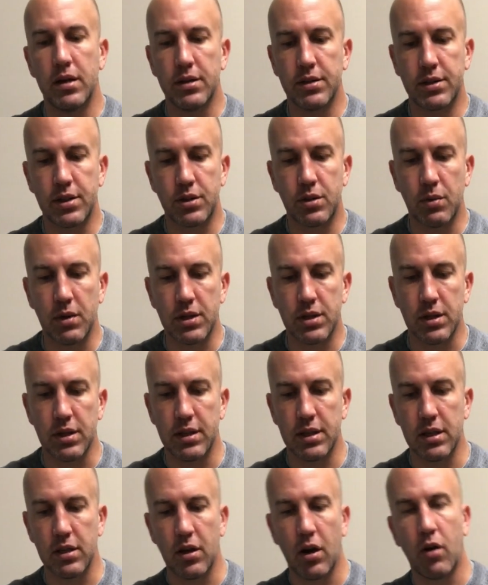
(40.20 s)
situation
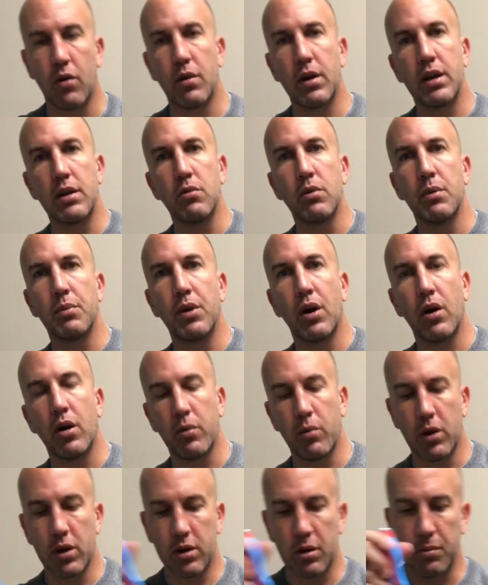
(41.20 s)
didn't already rip the
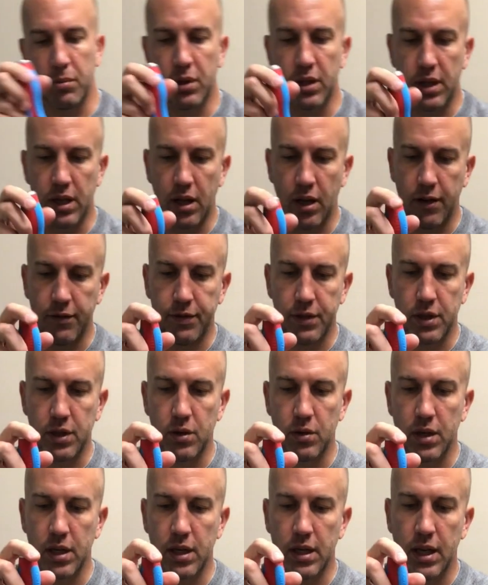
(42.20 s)
hardware completely off the
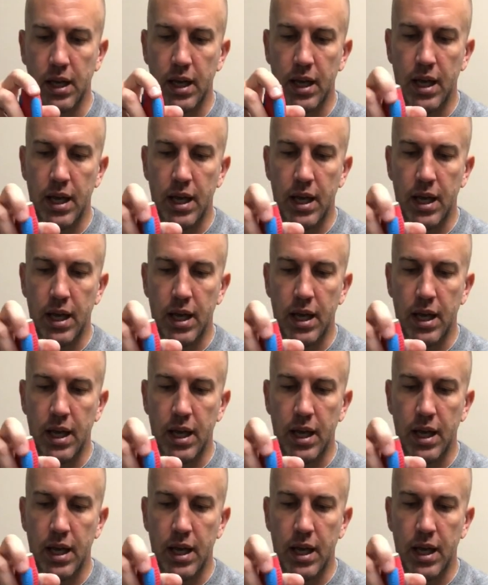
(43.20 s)
unit